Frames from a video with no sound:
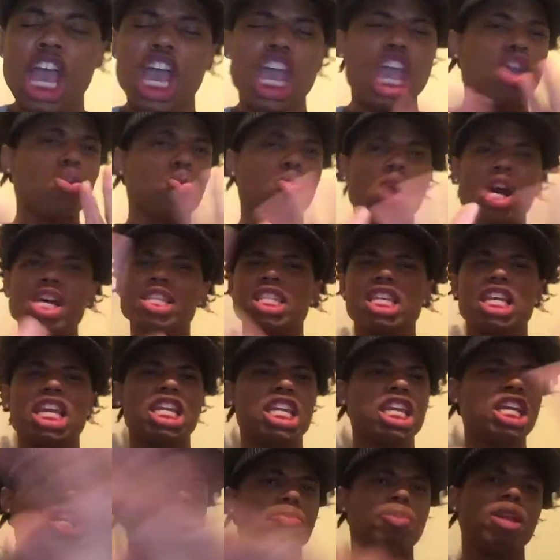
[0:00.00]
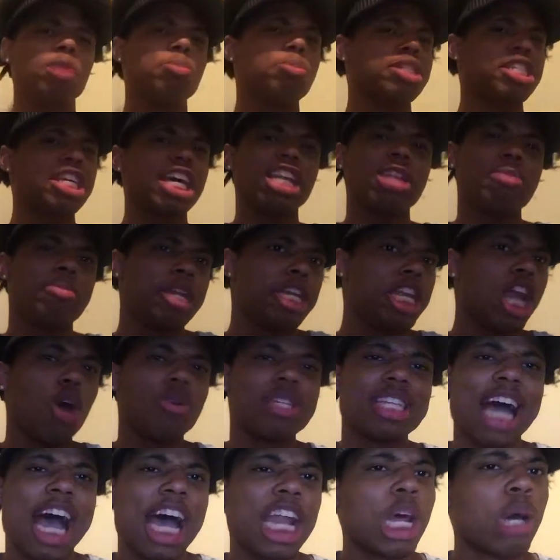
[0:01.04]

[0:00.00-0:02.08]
It wasn't any of the people telling me no, Ty,